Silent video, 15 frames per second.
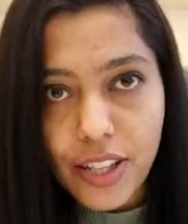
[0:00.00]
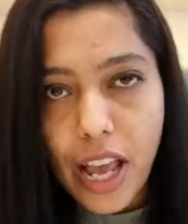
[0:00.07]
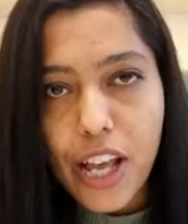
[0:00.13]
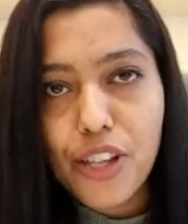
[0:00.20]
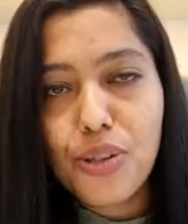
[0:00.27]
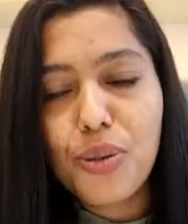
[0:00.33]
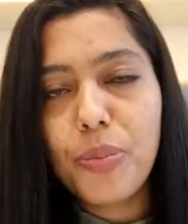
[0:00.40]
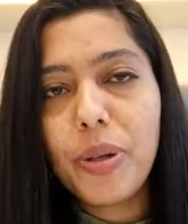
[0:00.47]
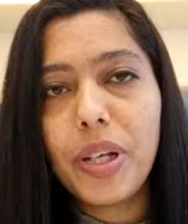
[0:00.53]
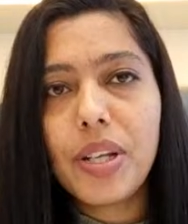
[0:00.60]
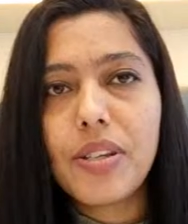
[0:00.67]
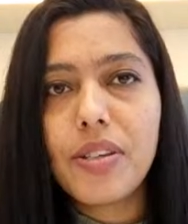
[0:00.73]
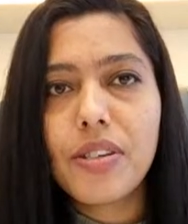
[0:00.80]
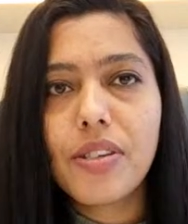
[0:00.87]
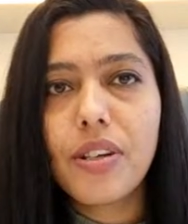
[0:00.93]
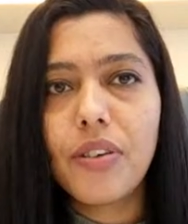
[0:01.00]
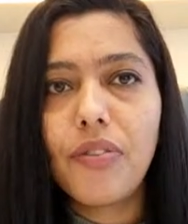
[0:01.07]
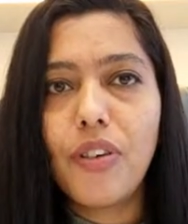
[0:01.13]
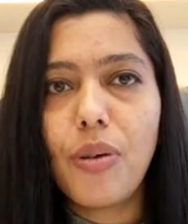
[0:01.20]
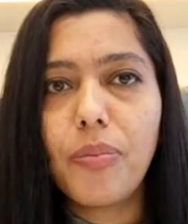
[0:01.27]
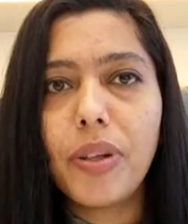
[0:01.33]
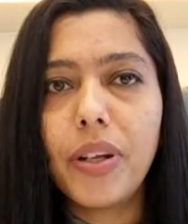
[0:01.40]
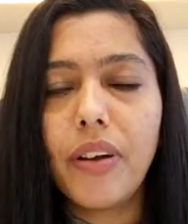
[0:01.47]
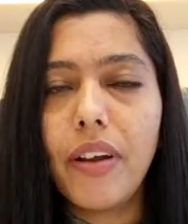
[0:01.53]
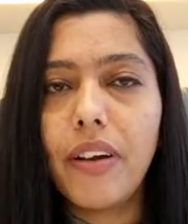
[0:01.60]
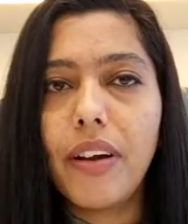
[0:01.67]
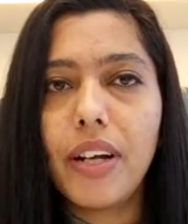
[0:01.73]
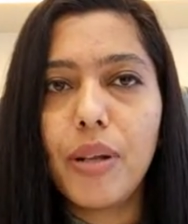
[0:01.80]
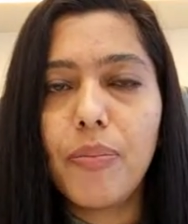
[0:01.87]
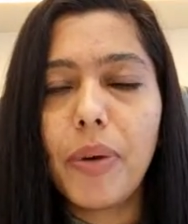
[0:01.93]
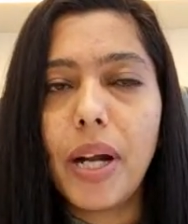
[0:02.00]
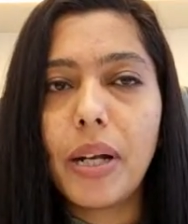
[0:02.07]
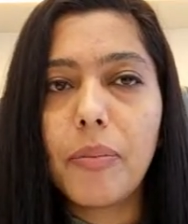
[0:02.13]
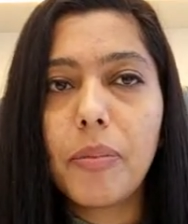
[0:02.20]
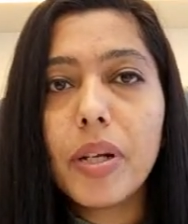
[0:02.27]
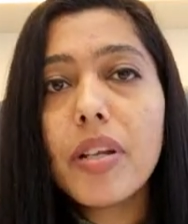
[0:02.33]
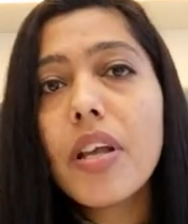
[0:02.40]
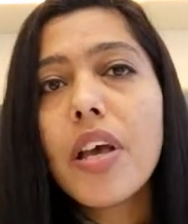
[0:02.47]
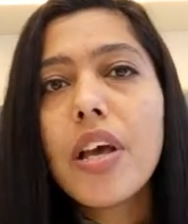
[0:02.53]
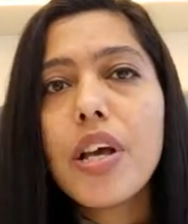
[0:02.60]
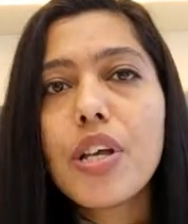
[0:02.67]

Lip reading: Has to be registered from the RERA department.